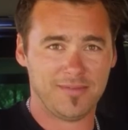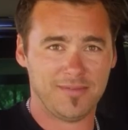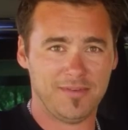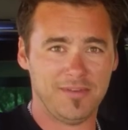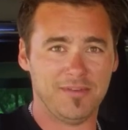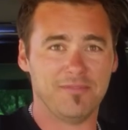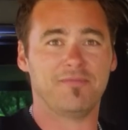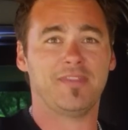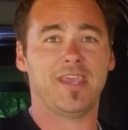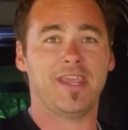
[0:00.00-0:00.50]

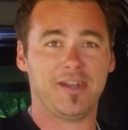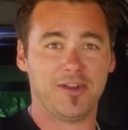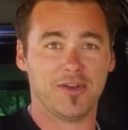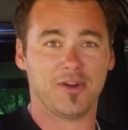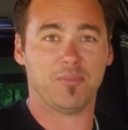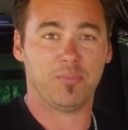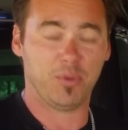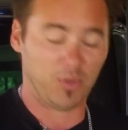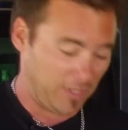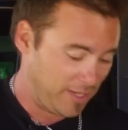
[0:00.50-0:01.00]
You've then
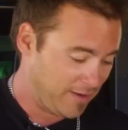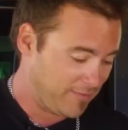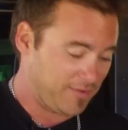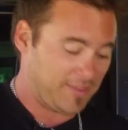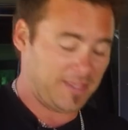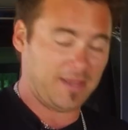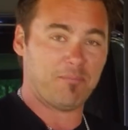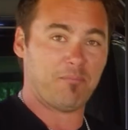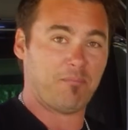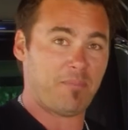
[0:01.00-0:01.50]
got to pull
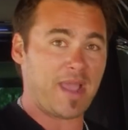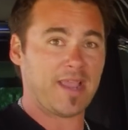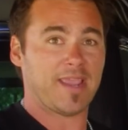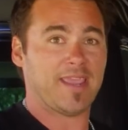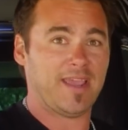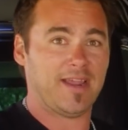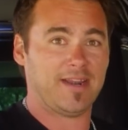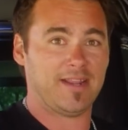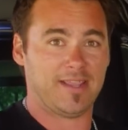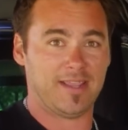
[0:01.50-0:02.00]
everything back
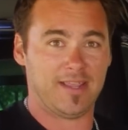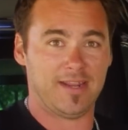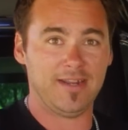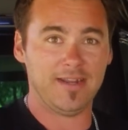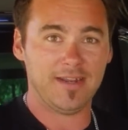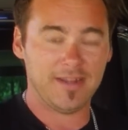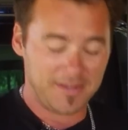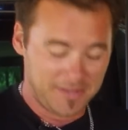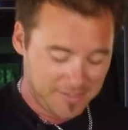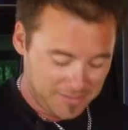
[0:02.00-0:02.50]
out
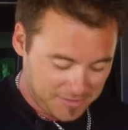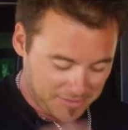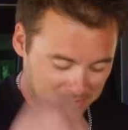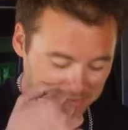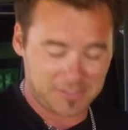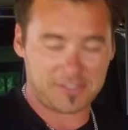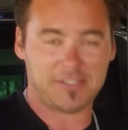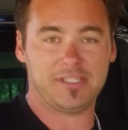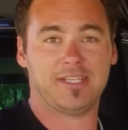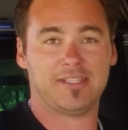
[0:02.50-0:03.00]
again to
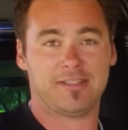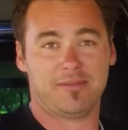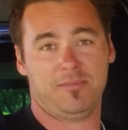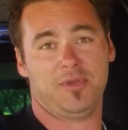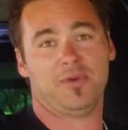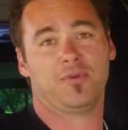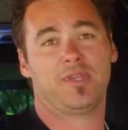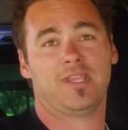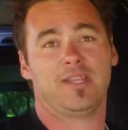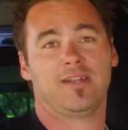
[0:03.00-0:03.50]
stick the
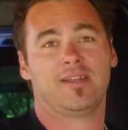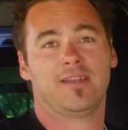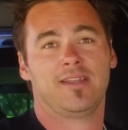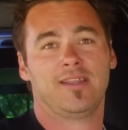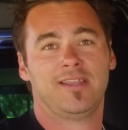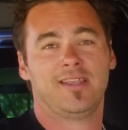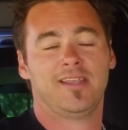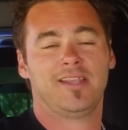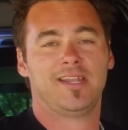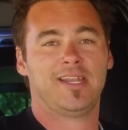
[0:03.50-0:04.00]
milk in.
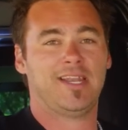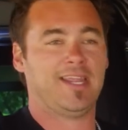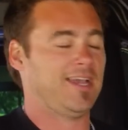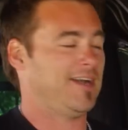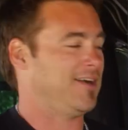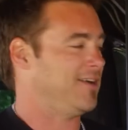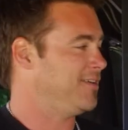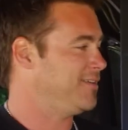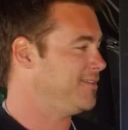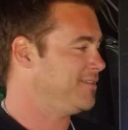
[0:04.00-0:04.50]

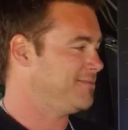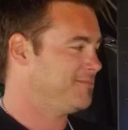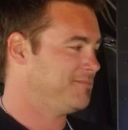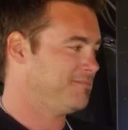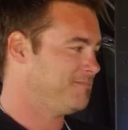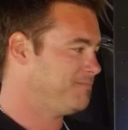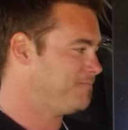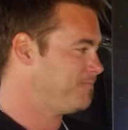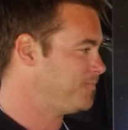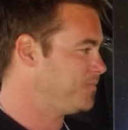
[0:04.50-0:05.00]
Now,
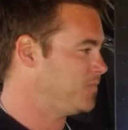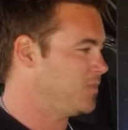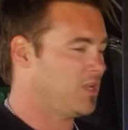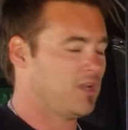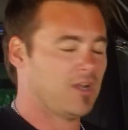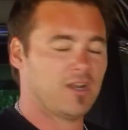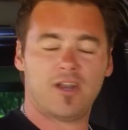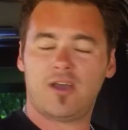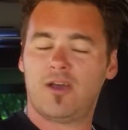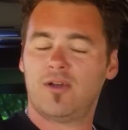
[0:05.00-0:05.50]

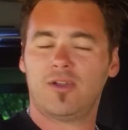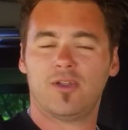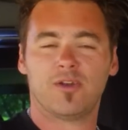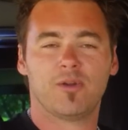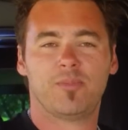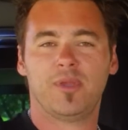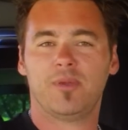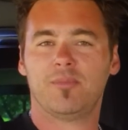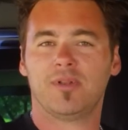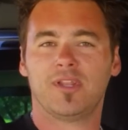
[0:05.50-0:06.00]
I know a lot
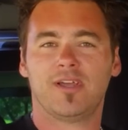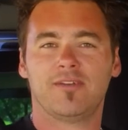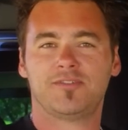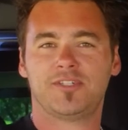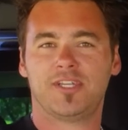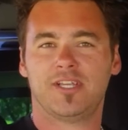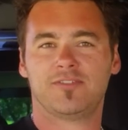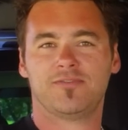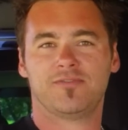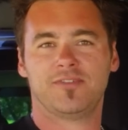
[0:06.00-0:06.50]
of people love
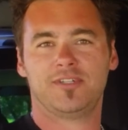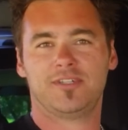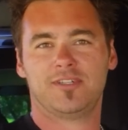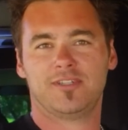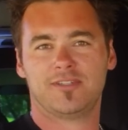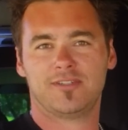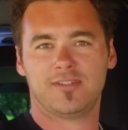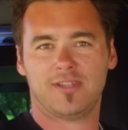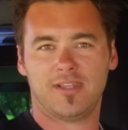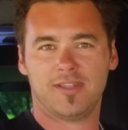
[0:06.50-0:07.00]
chest
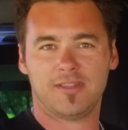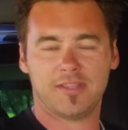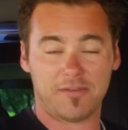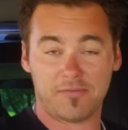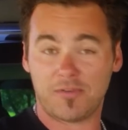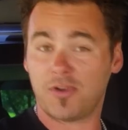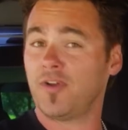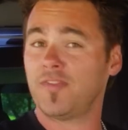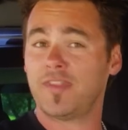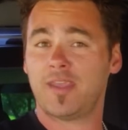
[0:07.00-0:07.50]
fridges.
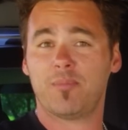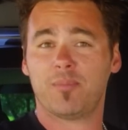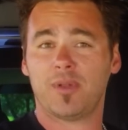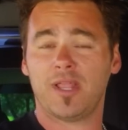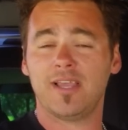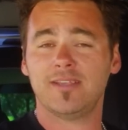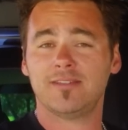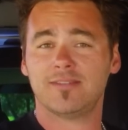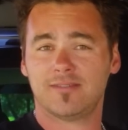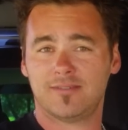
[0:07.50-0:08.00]
They've got their
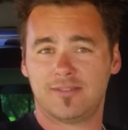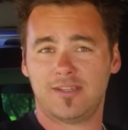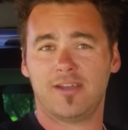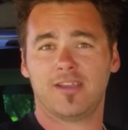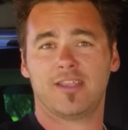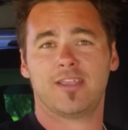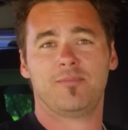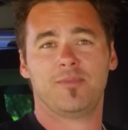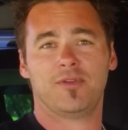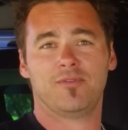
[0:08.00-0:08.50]
place,
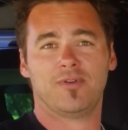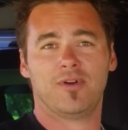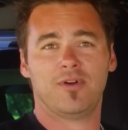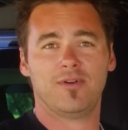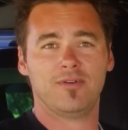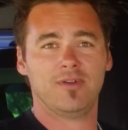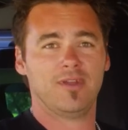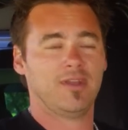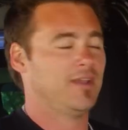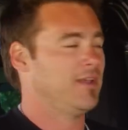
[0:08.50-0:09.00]
don't get me
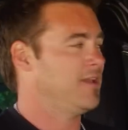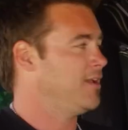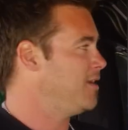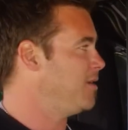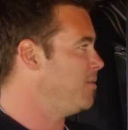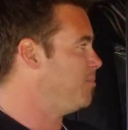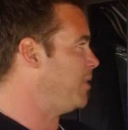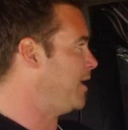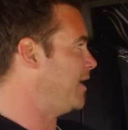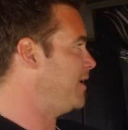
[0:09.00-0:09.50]
wrong,
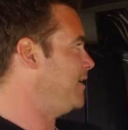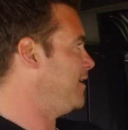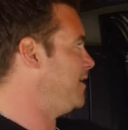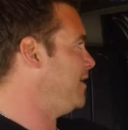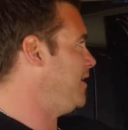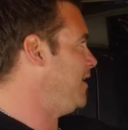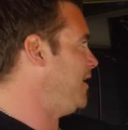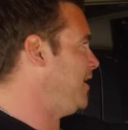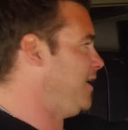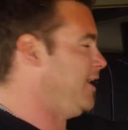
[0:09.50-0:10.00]
but
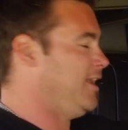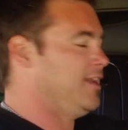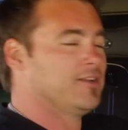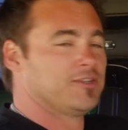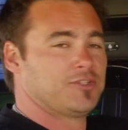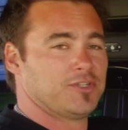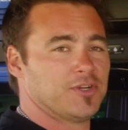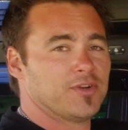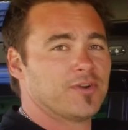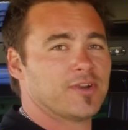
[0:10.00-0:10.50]
in
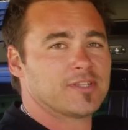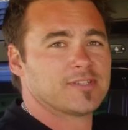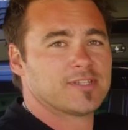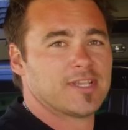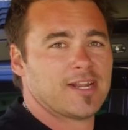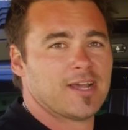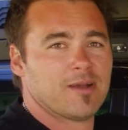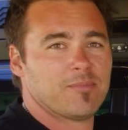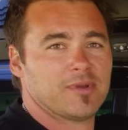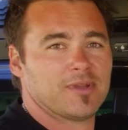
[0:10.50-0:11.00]
a touring
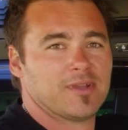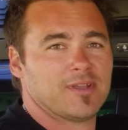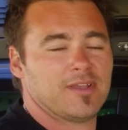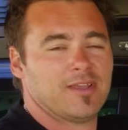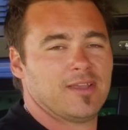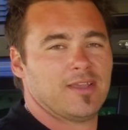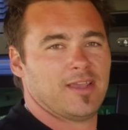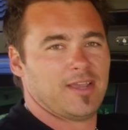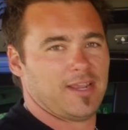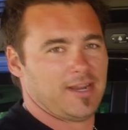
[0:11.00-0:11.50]
setup,
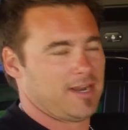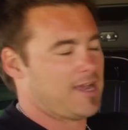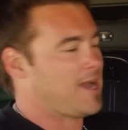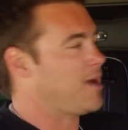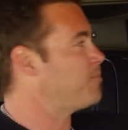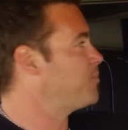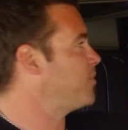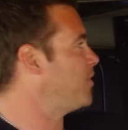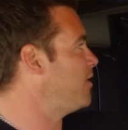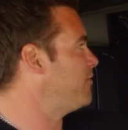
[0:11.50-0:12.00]
an
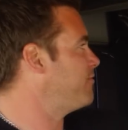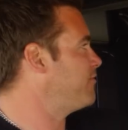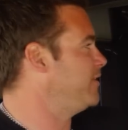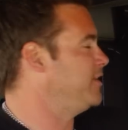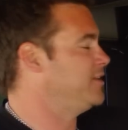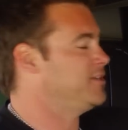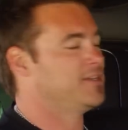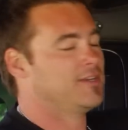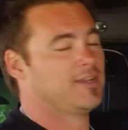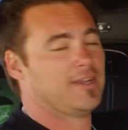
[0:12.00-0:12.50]
upright
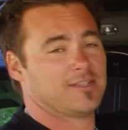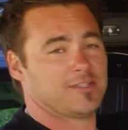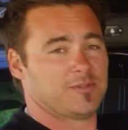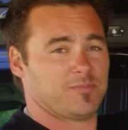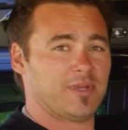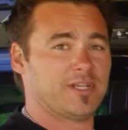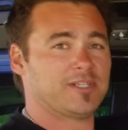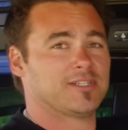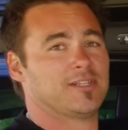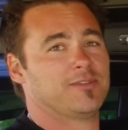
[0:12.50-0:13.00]
fridge,
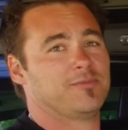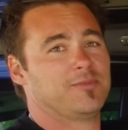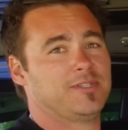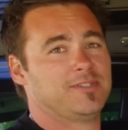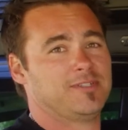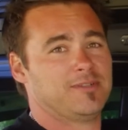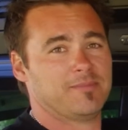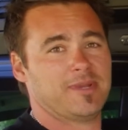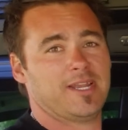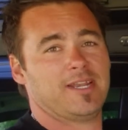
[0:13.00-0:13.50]
especially
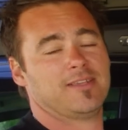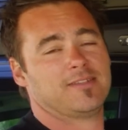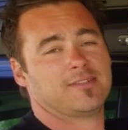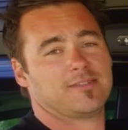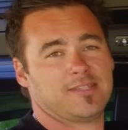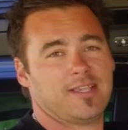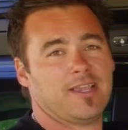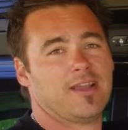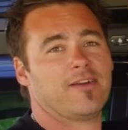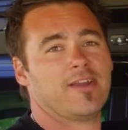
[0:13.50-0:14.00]
with Dometic's
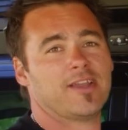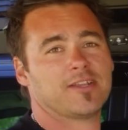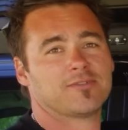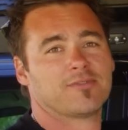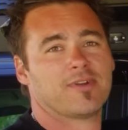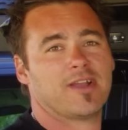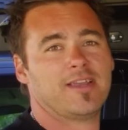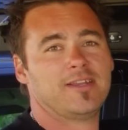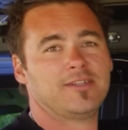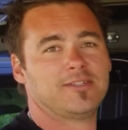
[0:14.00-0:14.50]
CRX
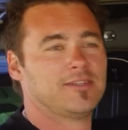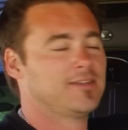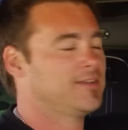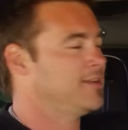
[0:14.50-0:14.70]
range,